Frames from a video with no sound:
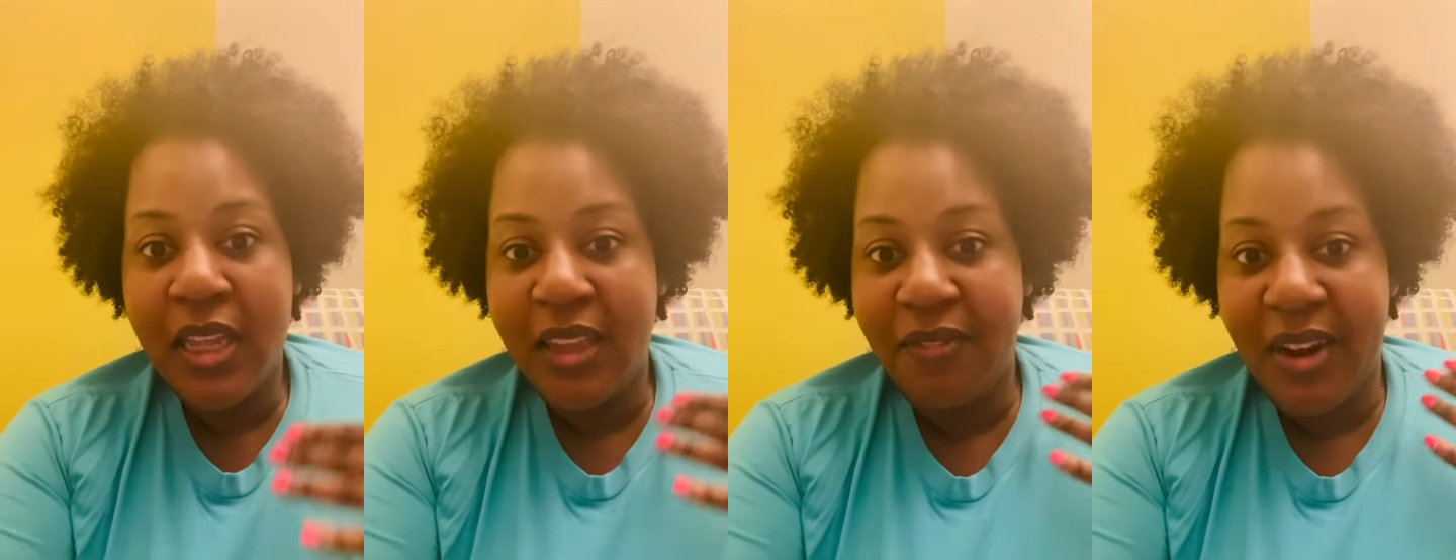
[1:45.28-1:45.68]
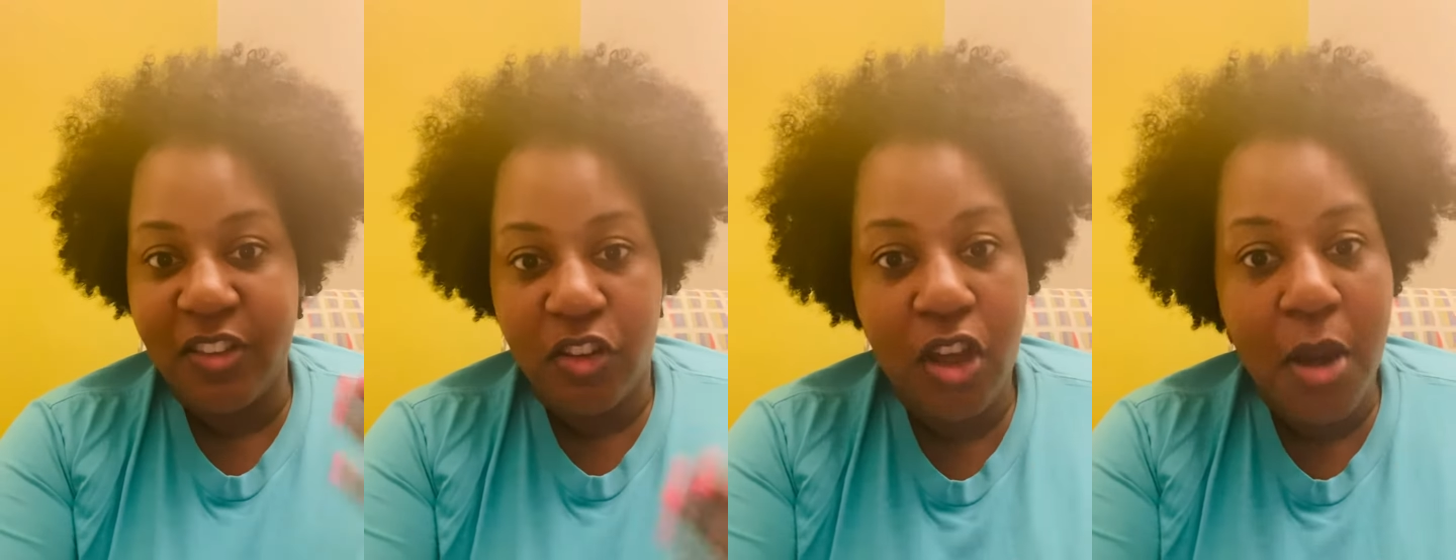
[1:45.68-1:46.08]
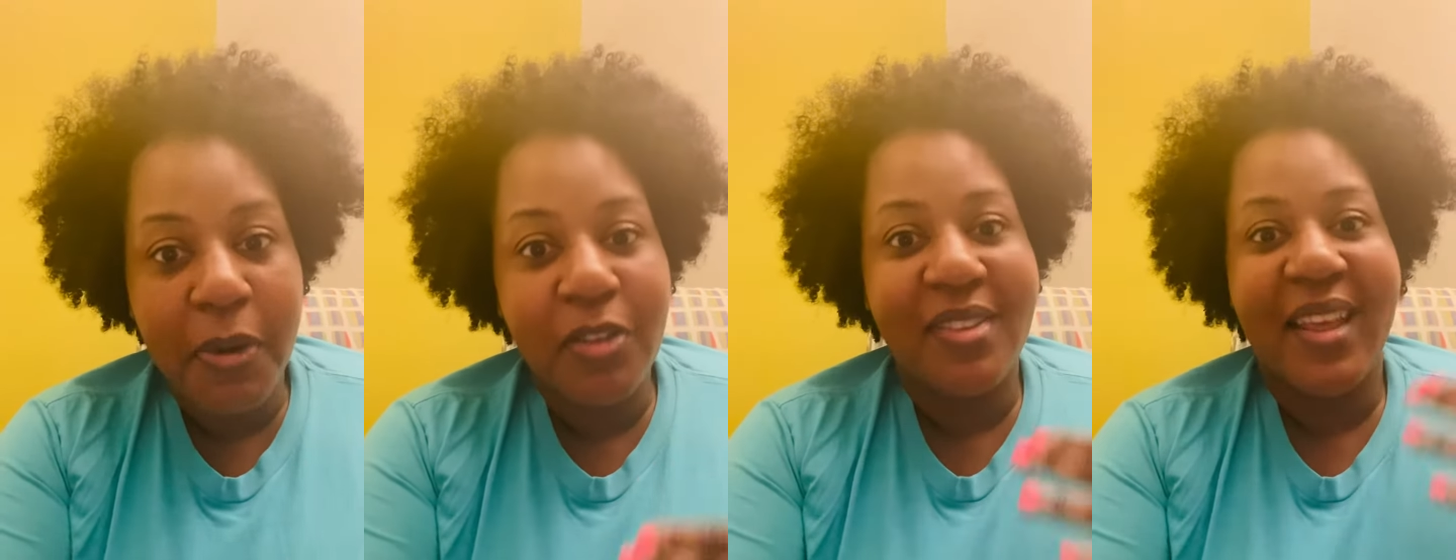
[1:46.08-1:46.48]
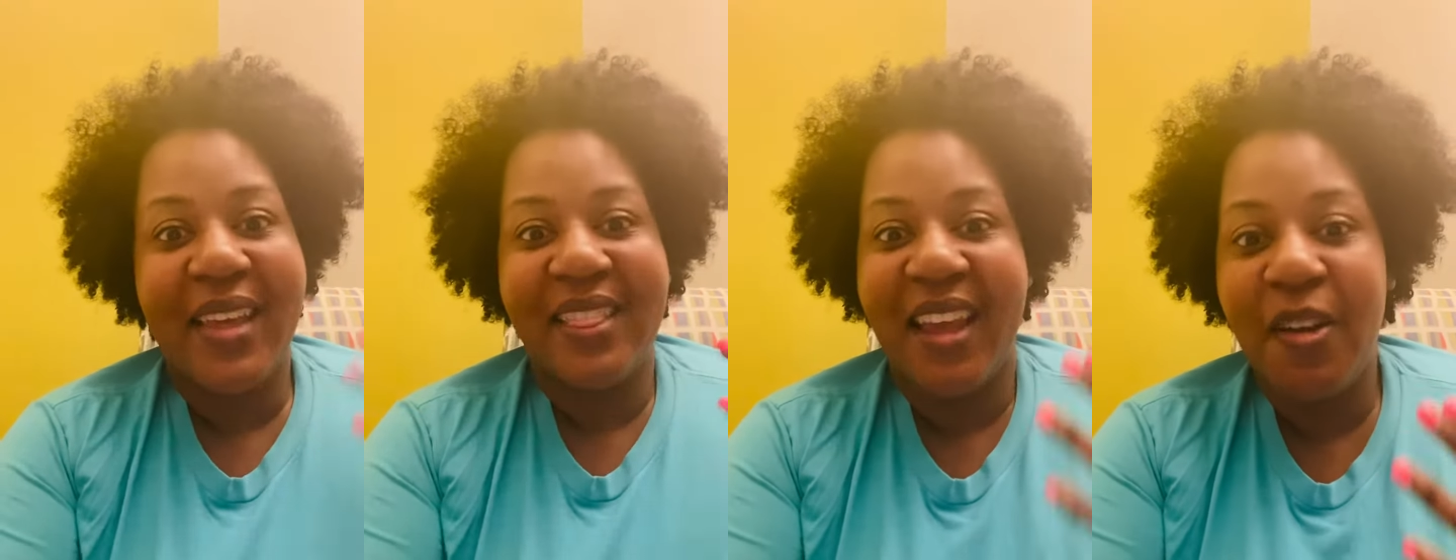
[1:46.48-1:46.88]
even as a young person,
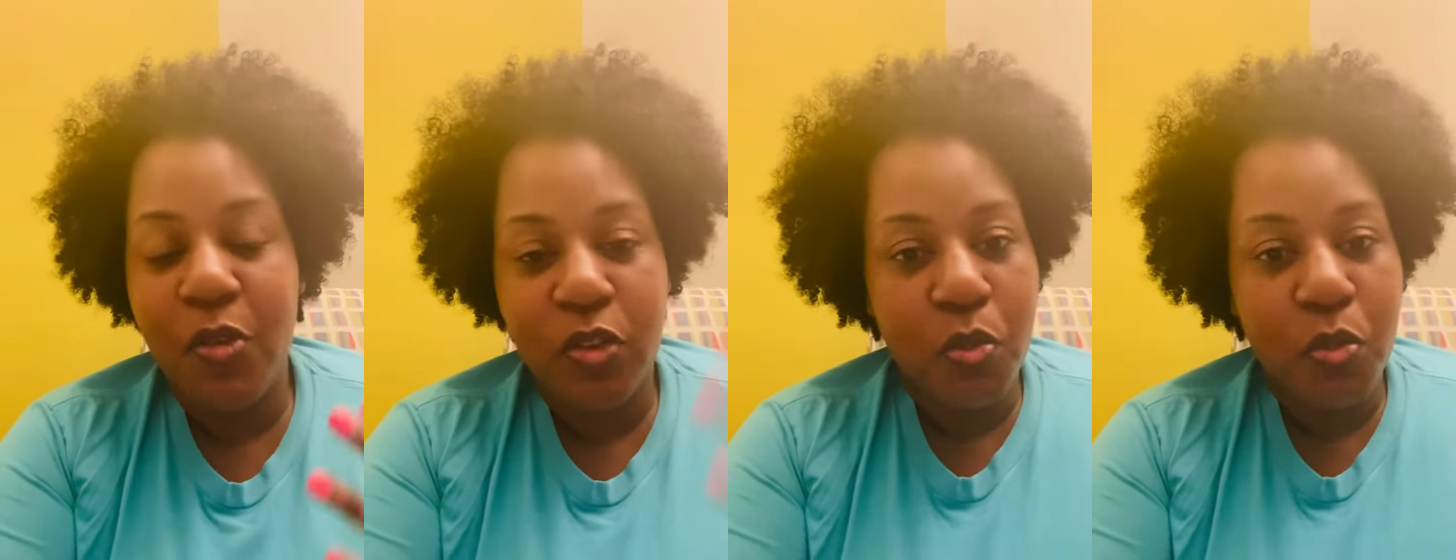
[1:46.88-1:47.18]
that there was